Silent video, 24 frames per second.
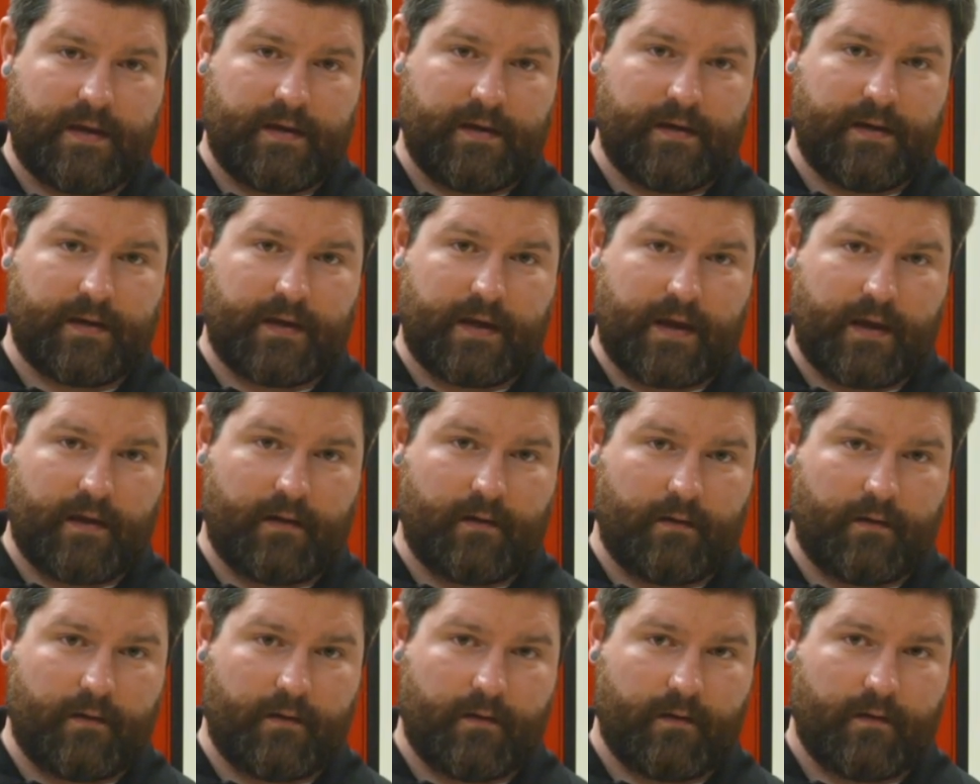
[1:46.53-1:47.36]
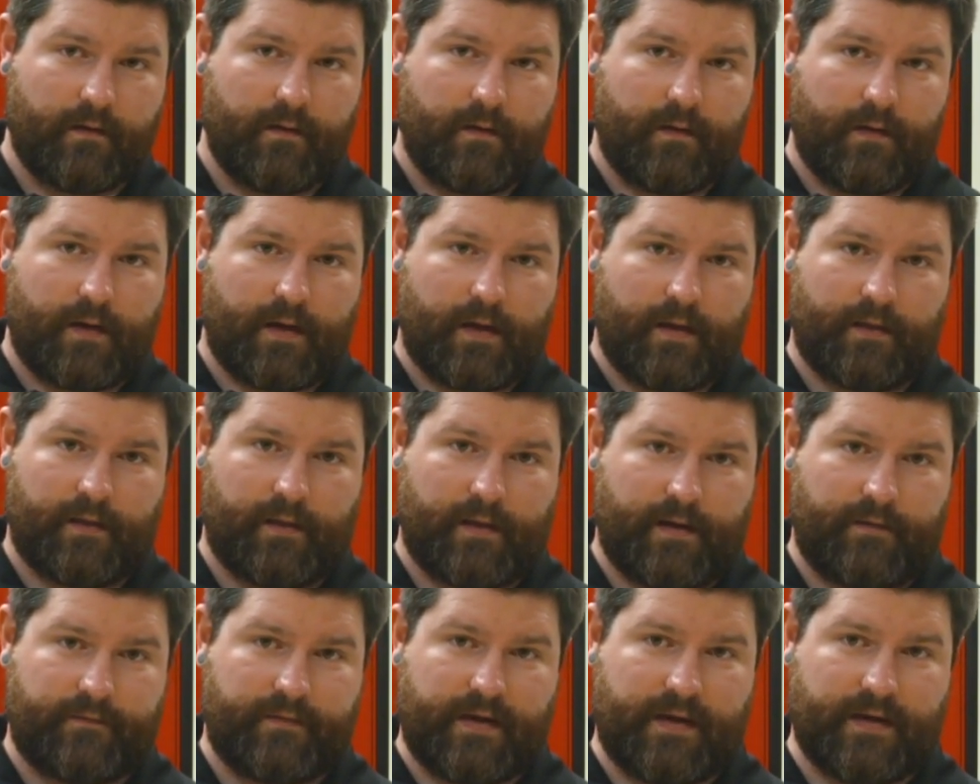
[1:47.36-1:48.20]
indicator on the
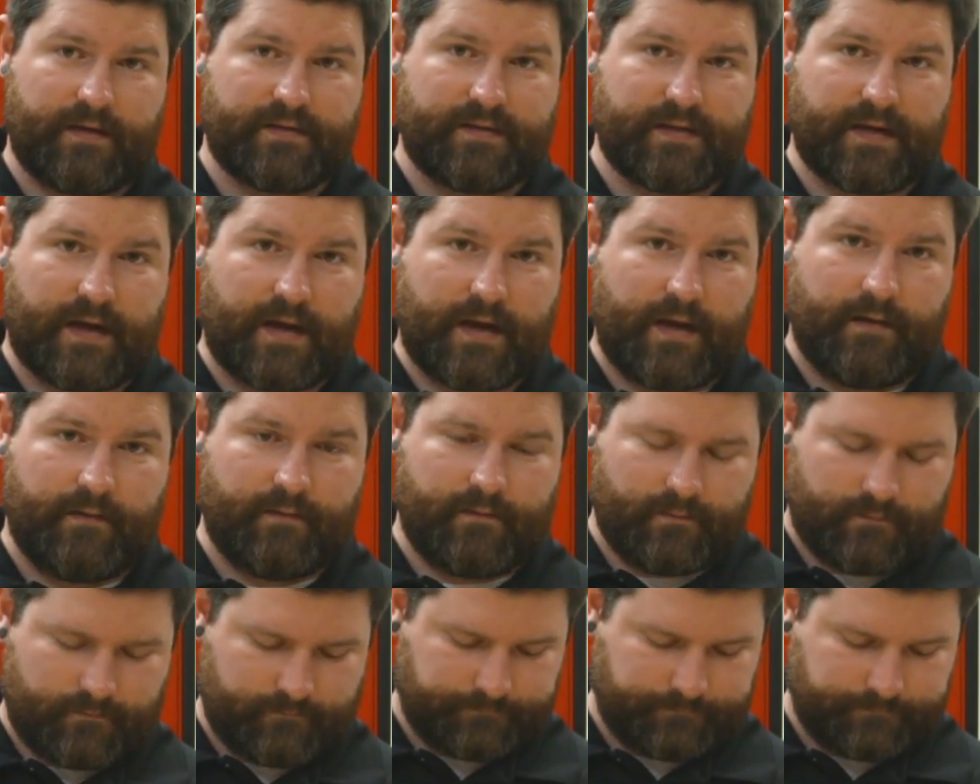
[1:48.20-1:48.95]
left-hand side.